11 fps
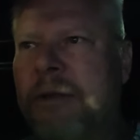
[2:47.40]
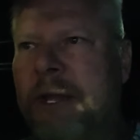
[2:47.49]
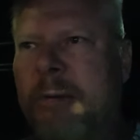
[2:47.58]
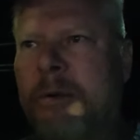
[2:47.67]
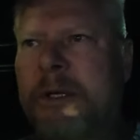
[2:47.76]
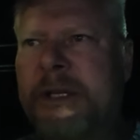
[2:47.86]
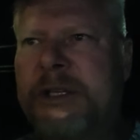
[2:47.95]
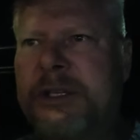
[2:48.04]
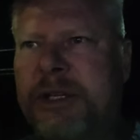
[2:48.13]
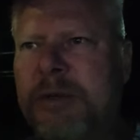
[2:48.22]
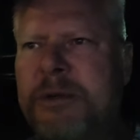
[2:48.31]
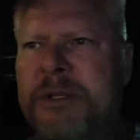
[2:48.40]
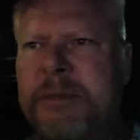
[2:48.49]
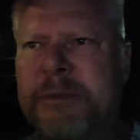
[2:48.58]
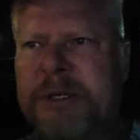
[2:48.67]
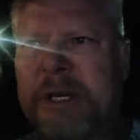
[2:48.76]
they will excuse
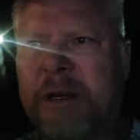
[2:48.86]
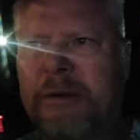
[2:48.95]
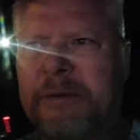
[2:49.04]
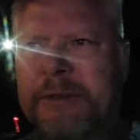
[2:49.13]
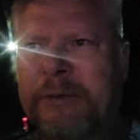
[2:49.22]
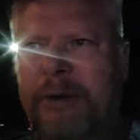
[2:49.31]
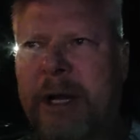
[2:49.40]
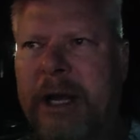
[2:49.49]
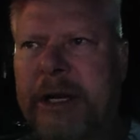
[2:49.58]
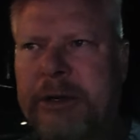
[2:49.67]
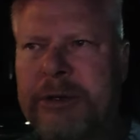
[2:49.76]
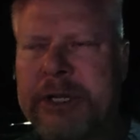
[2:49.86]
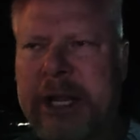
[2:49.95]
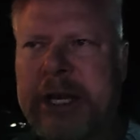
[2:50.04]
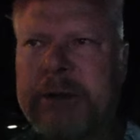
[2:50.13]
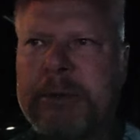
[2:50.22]
themselves for not
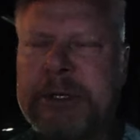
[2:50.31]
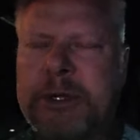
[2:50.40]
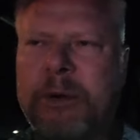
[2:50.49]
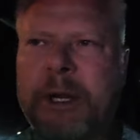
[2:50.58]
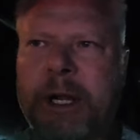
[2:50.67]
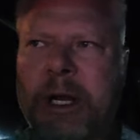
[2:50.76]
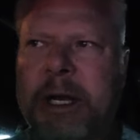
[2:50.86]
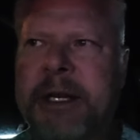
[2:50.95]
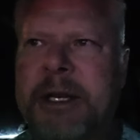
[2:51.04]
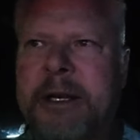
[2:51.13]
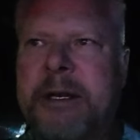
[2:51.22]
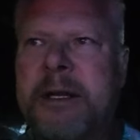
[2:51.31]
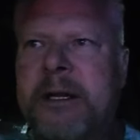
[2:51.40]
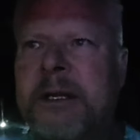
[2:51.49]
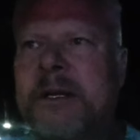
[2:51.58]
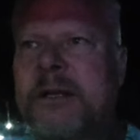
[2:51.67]
understanding what's going on.
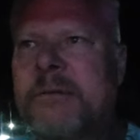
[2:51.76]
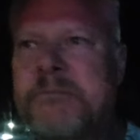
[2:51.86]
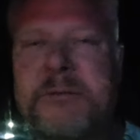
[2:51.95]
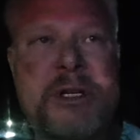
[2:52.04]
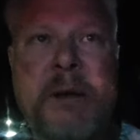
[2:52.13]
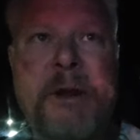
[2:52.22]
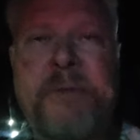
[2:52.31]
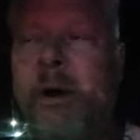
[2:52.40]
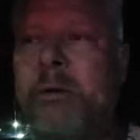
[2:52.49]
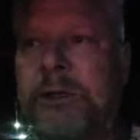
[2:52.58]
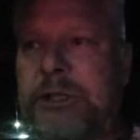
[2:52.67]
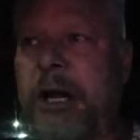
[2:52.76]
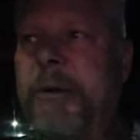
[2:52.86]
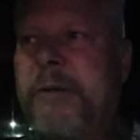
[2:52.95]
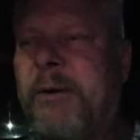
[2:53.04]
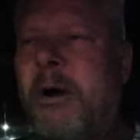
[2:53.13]
And it's not my fault. It's
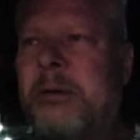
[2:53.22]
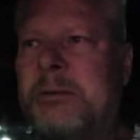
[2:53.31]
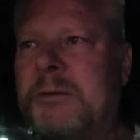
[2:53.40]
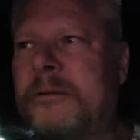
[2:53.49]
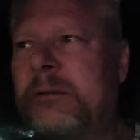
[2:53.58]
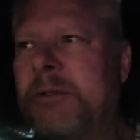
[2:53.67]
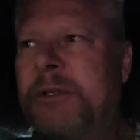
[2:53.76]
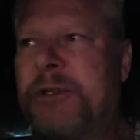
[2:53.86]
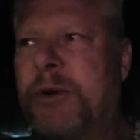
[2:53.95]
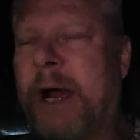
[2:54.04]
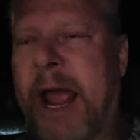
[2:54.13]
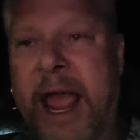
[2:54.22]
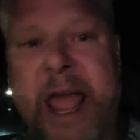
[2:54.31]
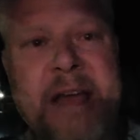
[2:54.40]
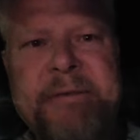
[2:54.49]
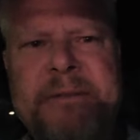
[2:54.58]
not my fault. So I
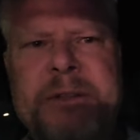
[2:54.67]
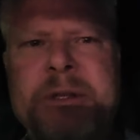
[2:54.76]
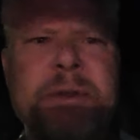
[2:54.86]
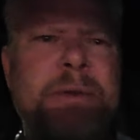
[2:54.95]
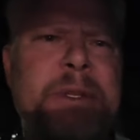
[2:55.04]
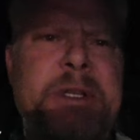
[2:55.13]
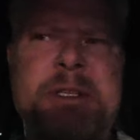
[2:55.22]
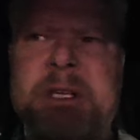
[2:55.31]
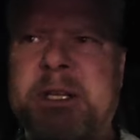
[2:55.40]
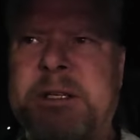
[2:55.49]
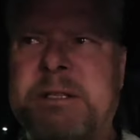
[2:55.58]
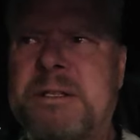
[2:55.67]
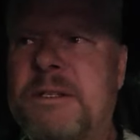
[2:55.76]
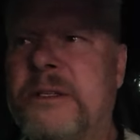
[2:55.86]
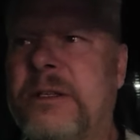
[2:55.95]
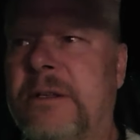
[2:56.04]
have to do these things.